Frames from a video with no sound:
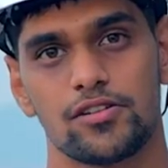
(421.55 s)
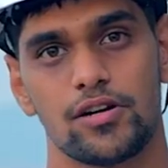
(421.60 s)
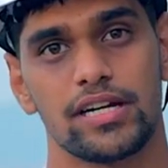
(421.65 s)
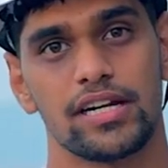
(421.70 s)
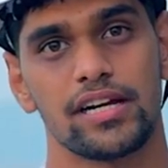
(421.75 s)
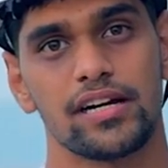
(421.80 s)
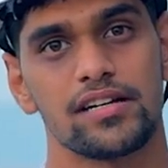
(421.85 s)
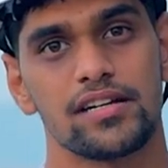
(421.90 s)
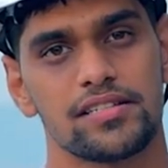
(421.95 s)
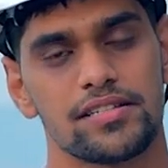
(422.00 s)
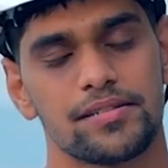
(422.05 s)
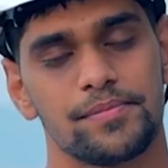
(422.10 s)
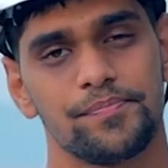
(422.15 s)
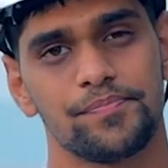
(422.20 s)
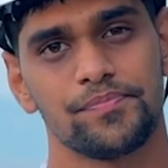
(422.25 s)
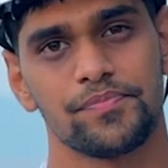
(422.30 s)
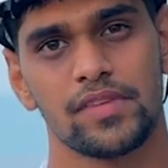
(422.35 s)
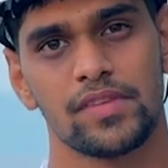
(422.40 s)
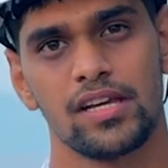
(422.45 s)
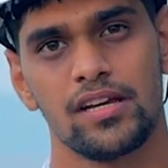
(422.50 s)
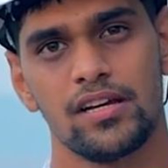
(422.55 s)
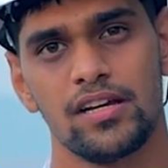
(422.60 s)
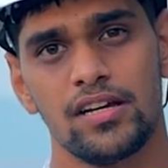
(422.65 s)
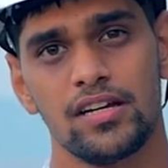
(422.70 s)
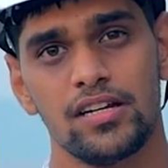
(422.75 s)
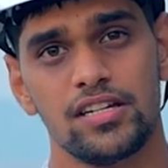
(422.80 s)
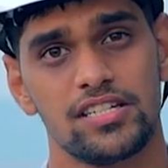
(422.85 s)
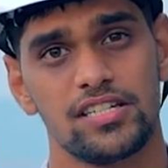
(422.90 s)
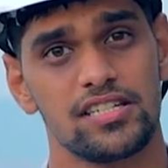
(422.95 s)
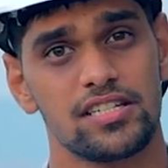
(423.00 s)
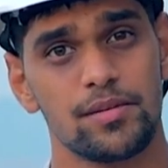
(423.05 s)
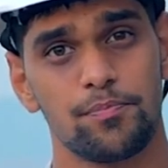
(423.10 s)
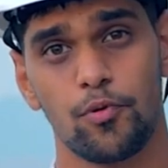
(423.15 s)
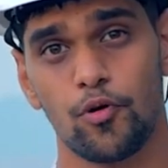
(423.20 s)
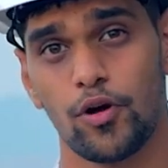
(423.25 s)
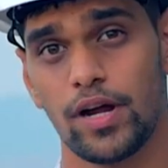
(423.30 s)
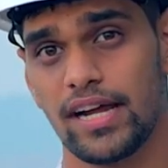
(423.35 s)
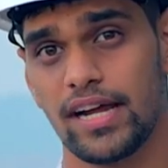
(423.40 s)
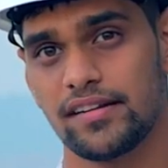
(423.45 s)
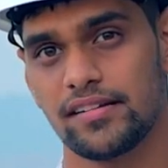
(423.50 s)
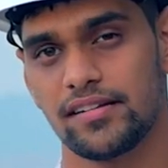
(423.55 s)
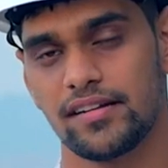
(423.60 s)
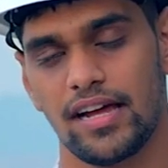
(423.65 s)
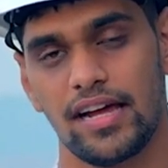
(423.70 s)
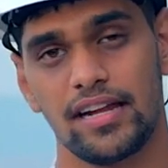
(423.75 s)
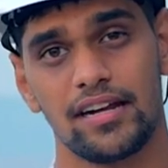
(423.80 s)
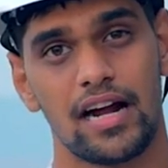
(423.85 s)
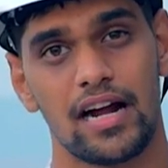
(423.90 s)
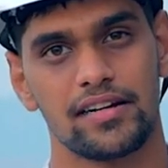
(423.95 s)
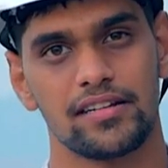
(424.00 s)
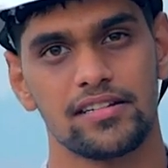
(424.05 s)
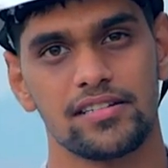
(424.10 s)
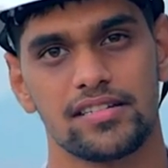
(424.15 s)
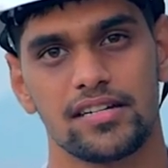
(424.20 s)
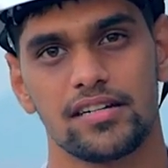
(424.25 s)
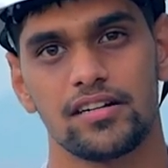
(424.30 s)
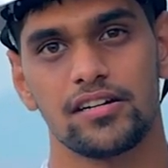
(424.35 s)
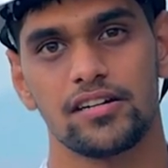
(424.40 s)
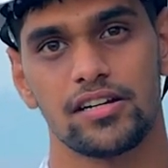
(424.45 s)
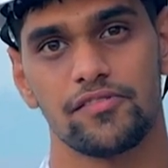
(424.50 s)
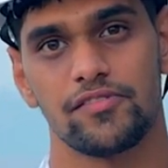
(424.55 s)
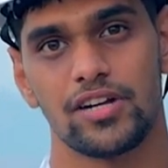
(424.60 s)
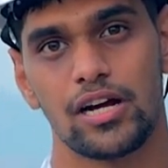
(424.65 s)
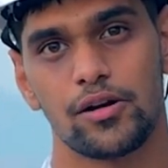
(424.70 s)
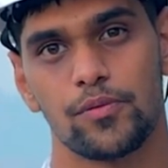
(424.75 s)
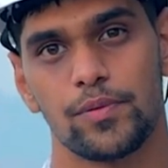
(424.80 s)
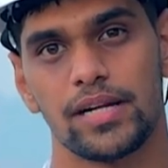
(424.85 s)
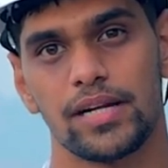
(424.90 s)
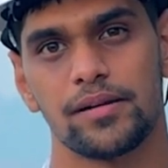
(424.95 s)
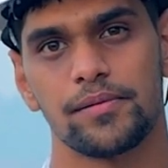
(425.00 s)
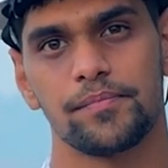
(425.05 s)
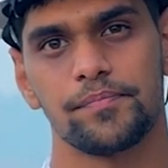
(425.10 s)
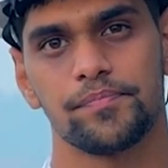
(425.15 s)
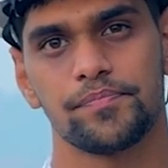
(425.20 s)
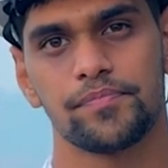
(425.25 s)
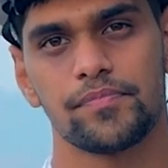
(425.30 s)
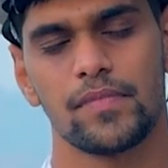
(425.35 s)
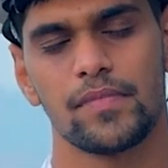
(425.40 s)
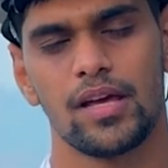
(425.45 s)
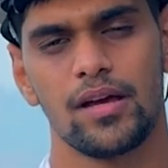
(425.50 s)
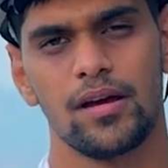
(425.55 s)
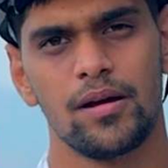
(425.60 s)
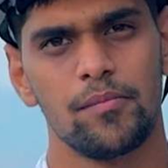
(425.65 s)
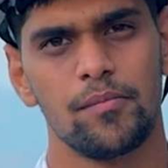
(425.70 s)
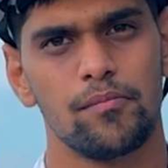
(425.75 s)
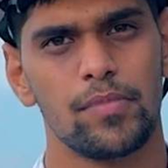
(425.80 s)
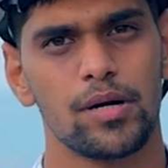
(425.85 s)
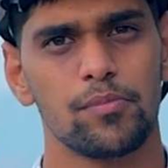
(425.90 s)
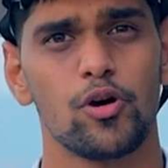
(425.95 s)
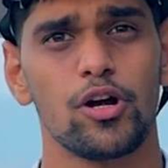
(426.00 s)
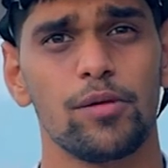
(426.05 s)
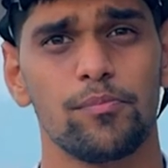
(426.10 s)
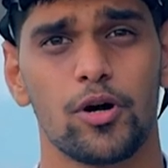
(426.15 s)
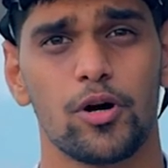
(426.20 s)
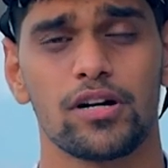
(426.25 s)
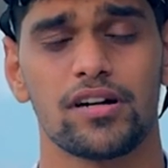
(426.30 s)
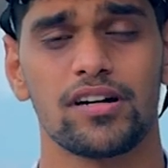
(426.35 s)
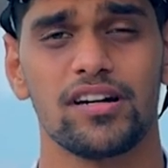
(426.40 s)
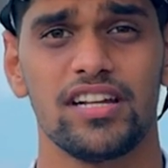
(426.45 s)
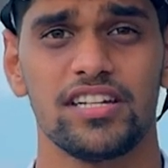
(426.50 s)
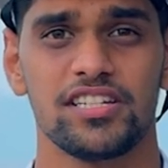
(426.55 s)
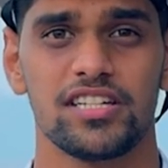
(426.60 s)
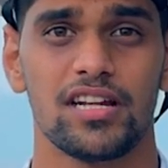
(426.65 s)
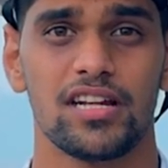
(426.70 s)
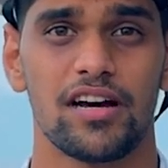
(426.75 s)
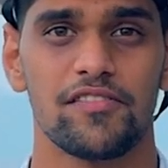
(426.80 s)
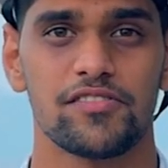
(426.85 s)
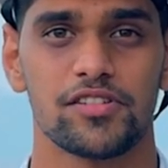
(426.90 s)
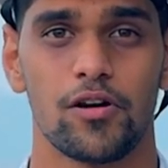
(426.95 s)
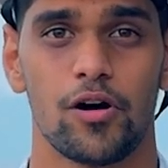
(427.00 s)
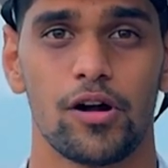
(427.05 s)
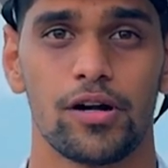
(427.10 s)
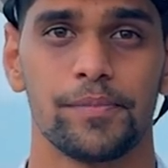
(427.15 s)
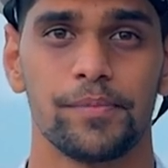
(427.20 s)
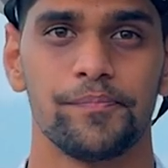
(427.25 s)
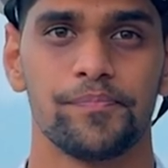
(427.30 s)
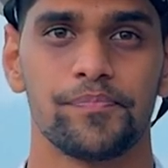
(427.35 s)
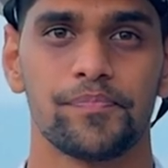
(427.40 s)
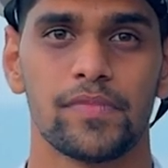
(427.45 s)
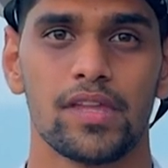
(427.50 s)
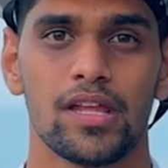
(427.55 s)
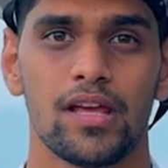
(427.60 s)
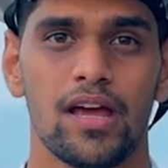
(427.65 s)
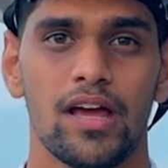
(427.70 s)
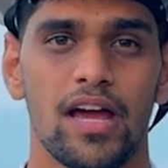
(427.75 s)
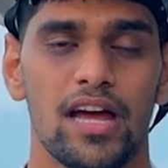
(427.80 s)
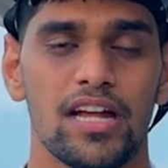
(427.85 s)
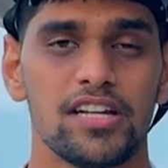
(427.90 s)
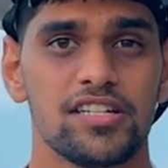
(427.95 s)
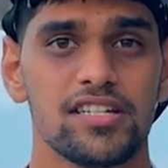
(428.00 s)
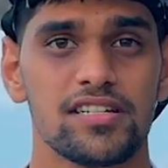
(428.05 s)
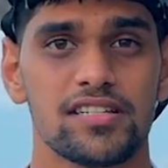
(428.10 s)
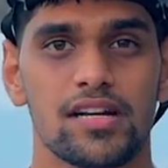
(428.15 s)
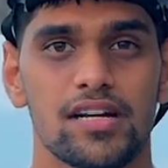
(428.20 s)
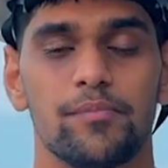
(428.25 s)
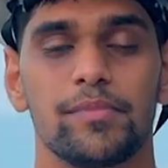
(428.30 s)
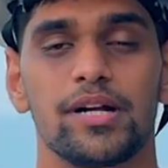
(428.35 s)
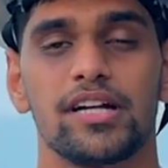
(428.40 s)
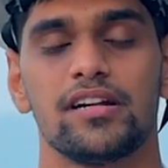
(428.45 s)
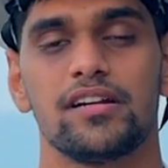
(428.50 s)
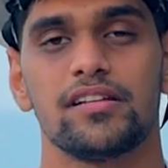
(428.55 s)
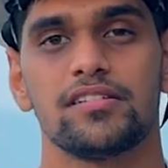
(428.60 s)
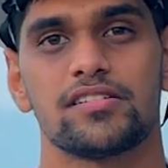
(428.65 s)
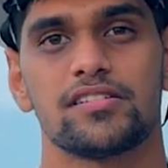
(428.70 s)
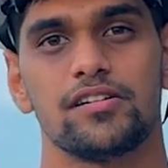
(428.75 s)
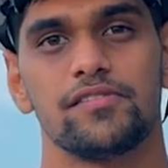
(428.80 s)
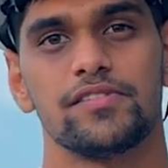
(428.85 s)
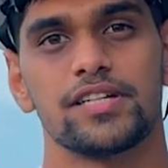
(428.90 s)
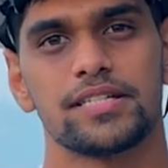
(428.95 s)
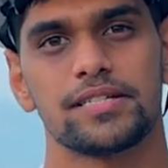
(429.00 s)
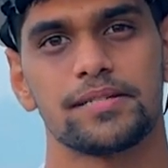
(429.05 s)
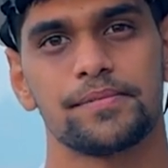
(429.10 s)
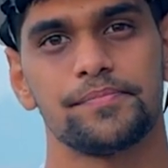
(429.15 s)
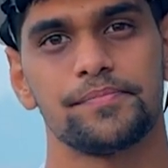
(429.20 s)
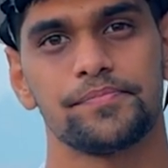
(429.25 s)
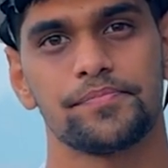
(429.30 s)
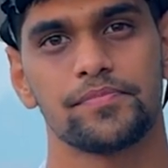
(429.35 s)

joining us. She's a poet, an artist and a trivia queen. But more importantly, she loves God and she is committed in service.